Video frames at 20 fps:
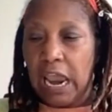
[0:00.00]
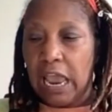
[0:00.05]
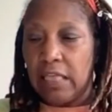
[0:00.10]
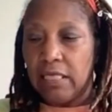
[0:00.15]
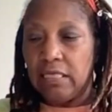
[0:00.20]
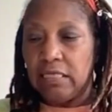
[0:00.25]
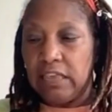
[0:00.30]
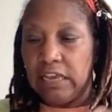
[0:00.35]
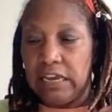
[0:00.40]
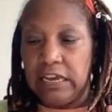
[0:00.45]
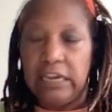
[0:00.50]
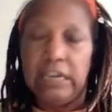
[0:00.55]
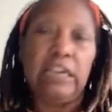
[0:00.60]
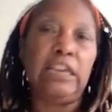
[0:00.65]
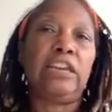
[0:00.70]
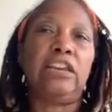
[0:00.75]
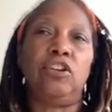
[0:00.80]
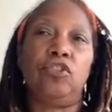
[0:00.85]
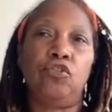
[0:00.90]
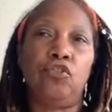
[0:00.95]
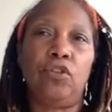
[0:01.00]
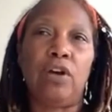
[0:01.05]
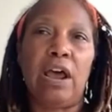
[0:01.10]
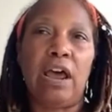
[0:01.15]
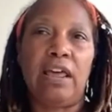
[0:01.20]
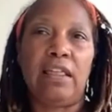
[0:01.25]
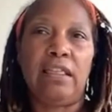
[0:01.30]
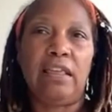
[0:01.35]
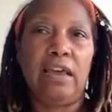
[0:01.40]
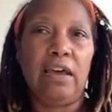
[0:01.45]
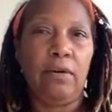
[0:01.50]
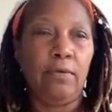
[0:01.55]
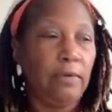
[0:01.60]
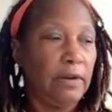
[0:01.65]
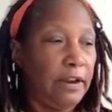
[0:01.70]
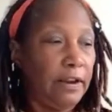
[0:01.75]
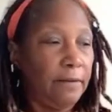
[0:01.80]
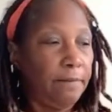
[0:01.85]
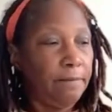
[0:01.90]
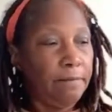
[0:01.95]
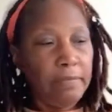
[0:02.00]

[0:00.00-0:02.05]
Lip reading: then it can dry that way.